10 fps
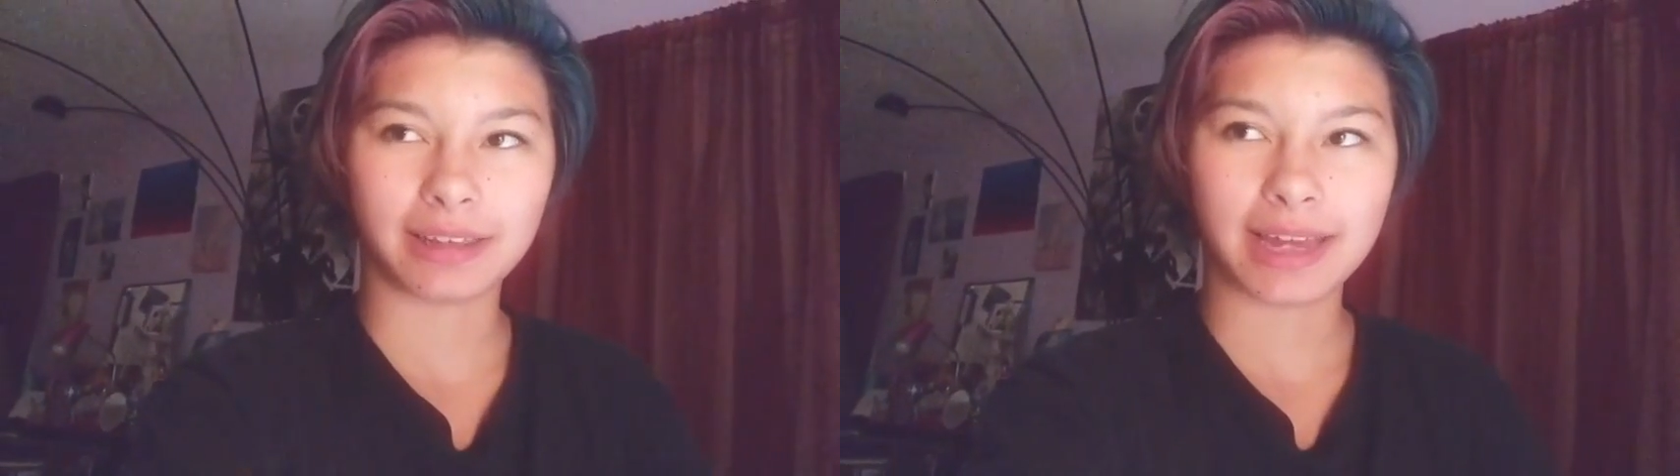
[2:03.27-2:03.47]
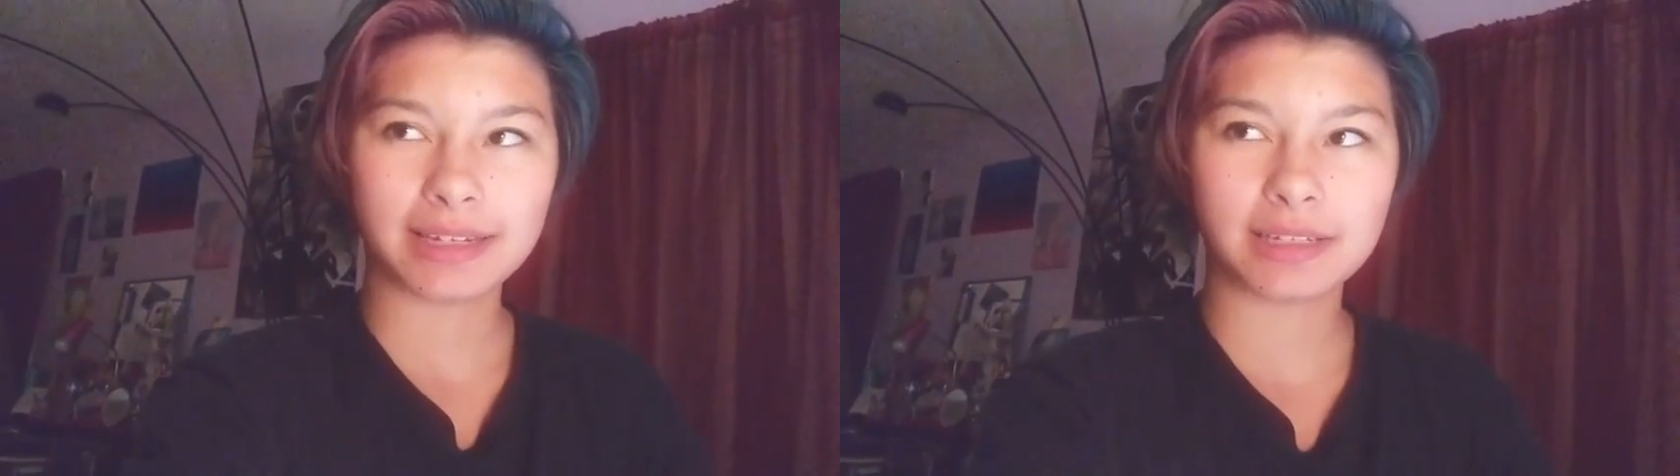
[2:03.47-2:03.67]

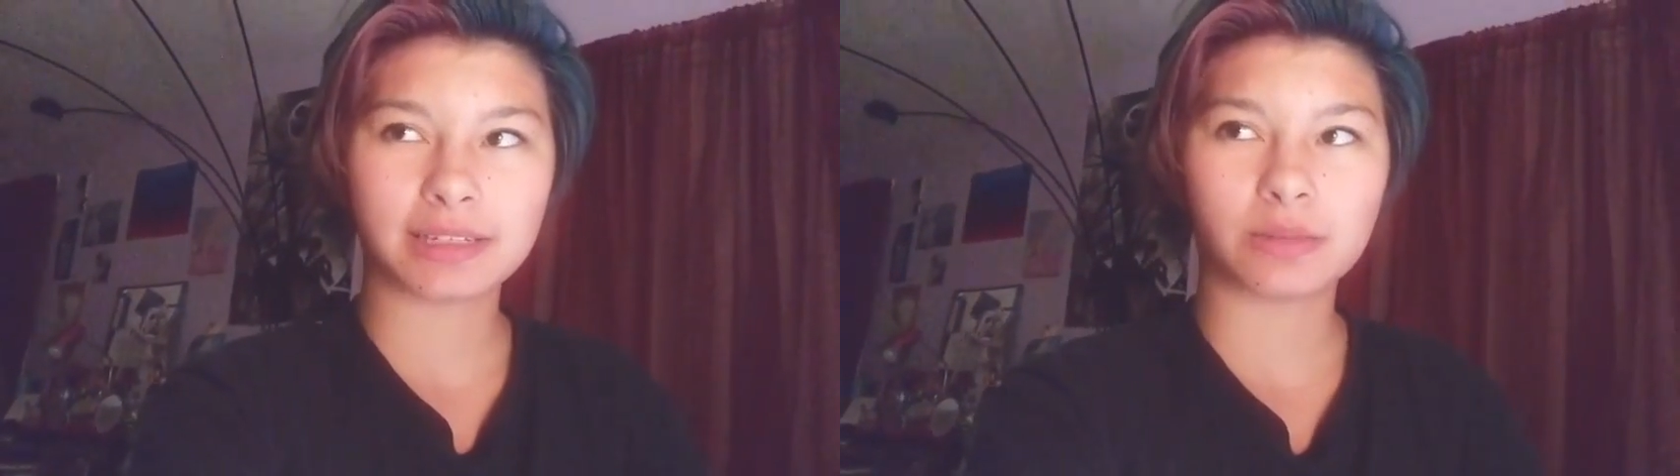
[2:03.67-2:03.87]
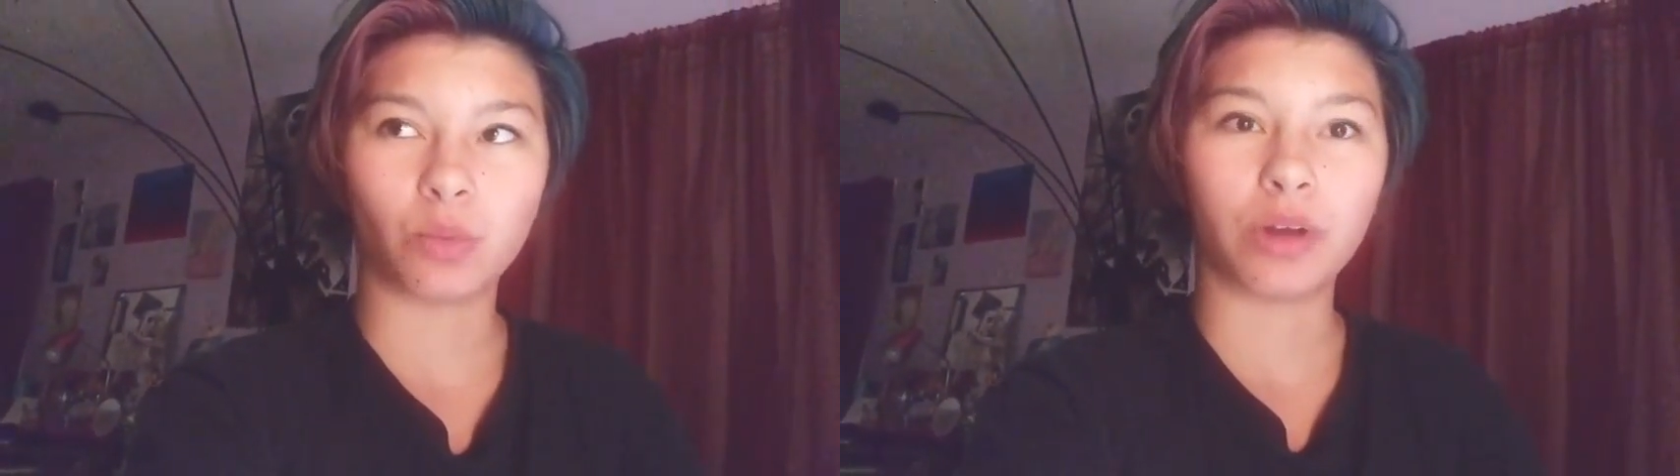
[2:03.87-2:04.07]

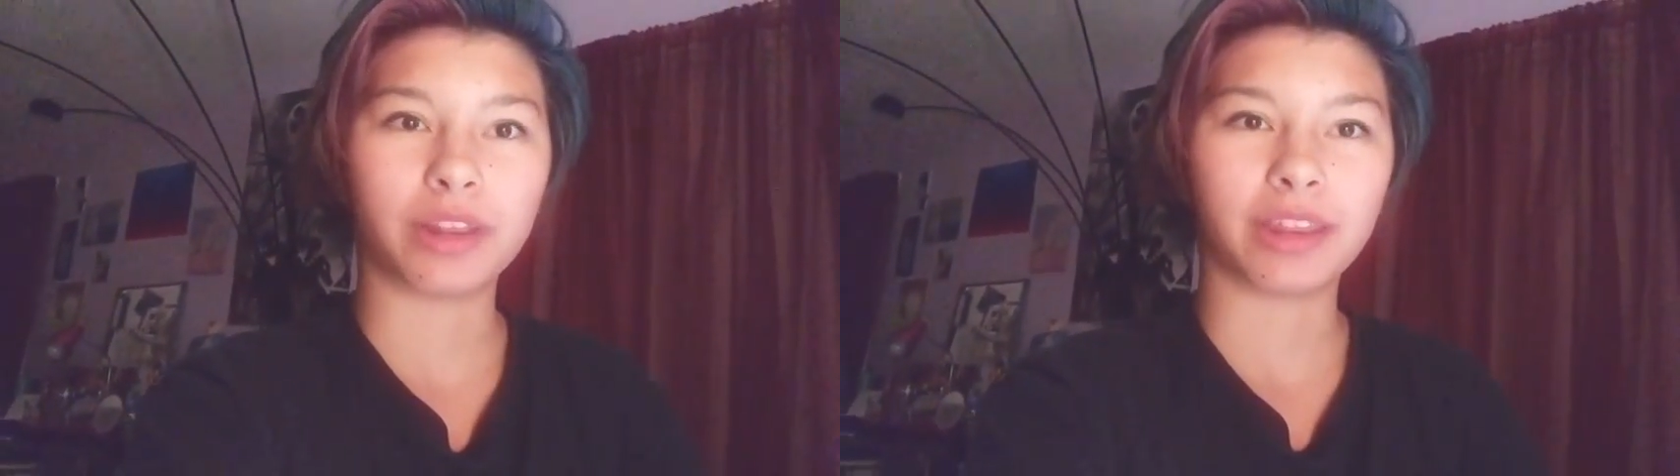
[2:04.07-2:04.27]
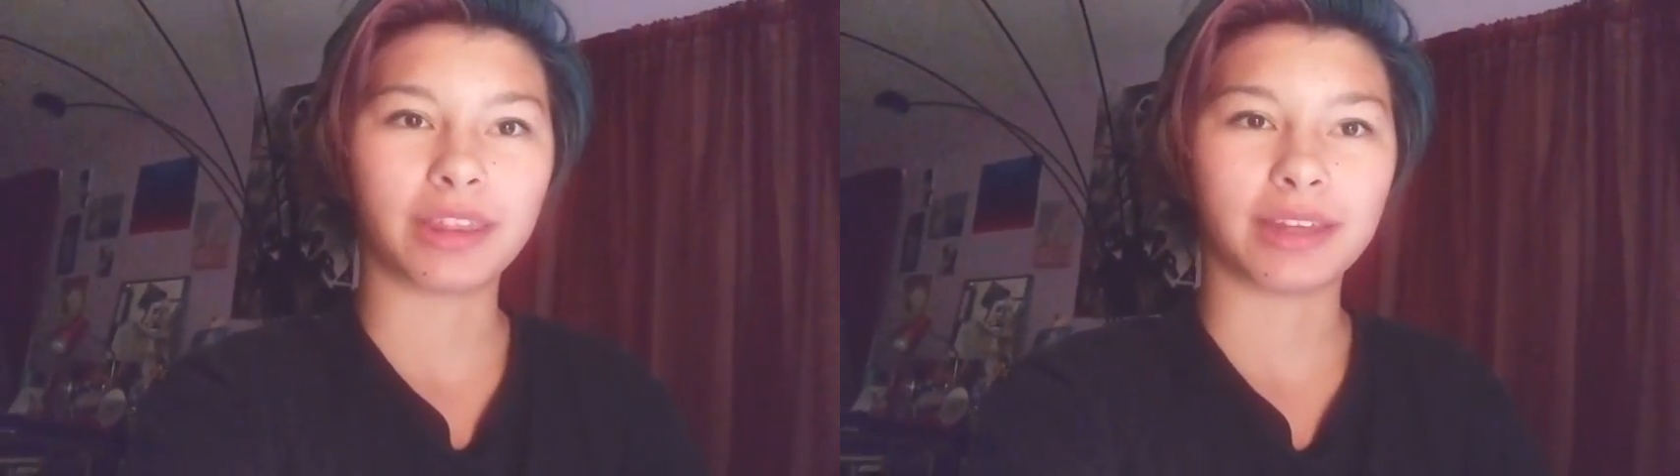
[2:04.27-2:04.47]
that's one
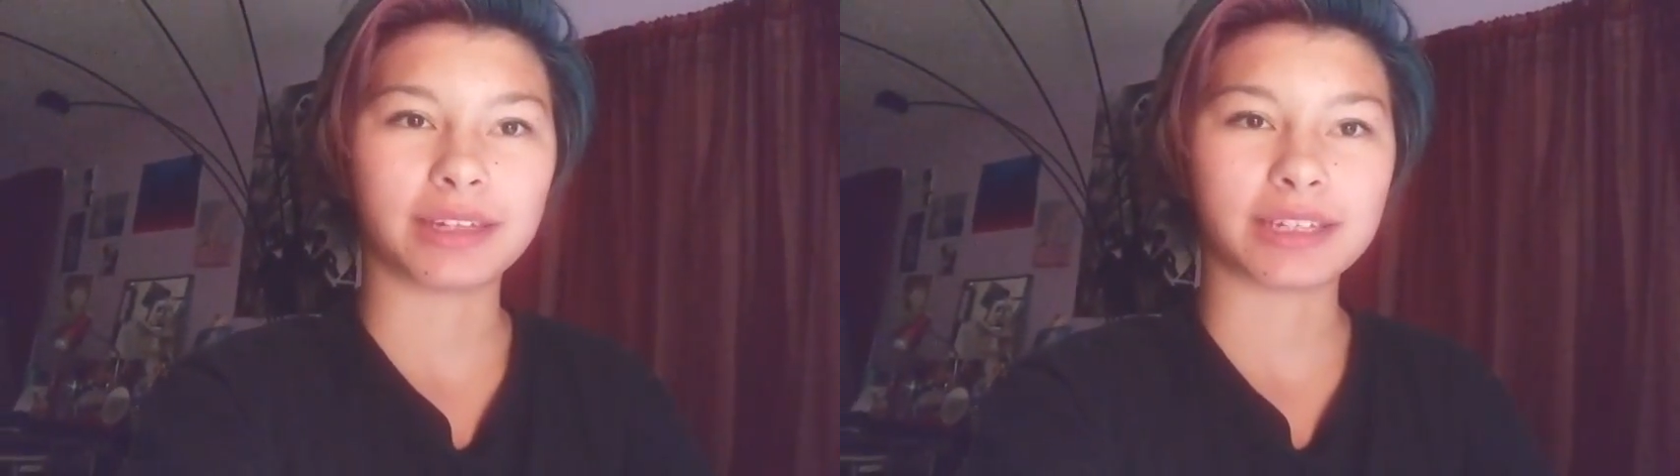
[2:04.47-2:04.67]
of the things